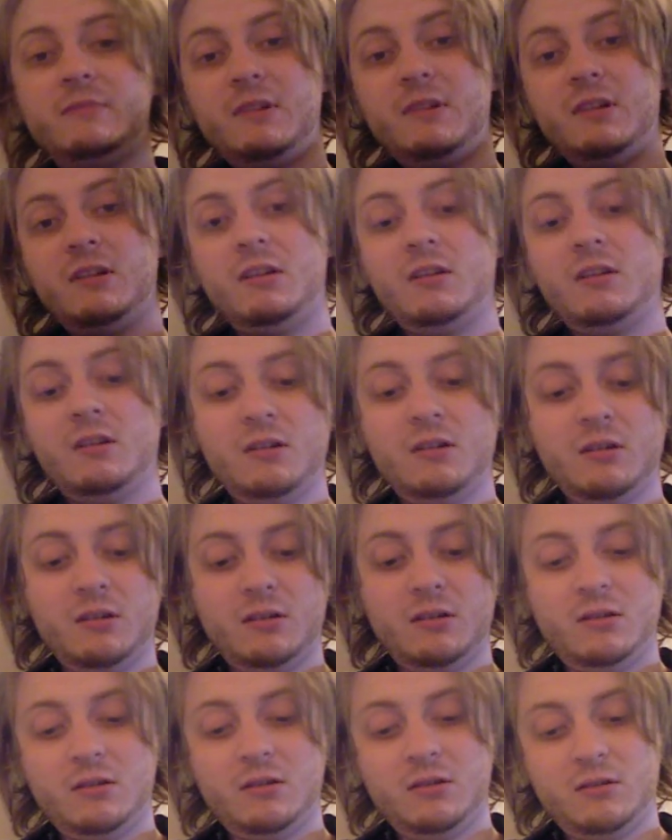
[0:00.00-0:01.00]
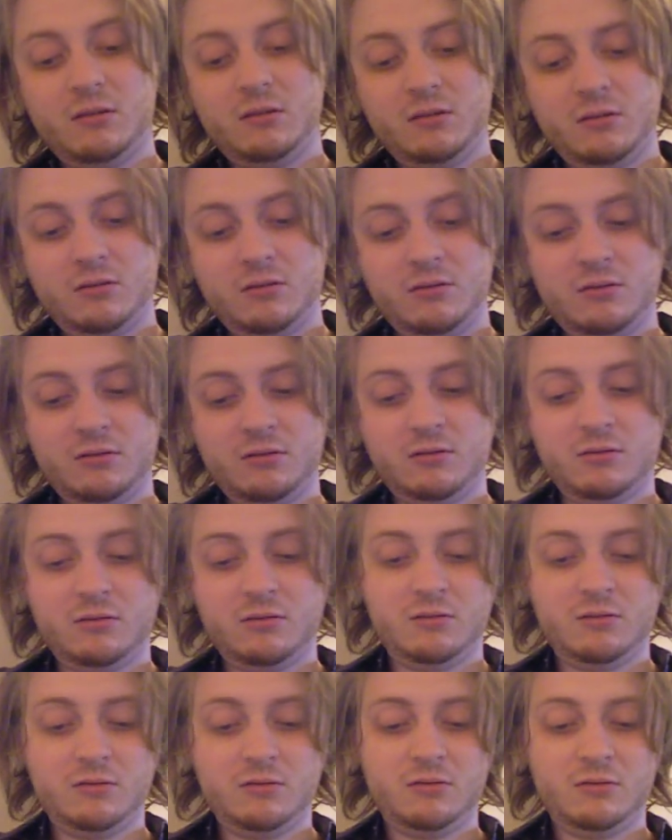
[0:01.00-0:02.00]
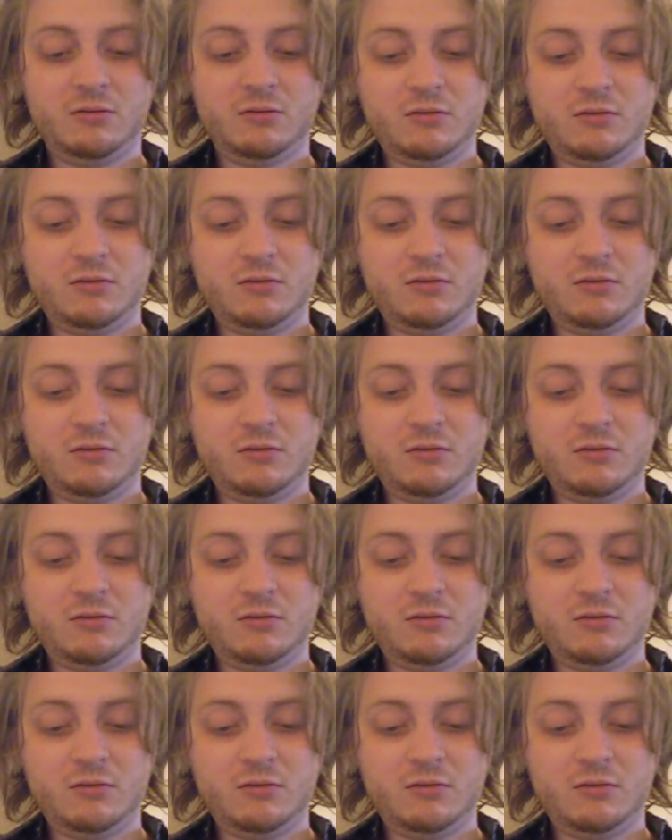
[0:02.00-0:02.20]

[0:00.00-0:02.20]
Nobody speaks.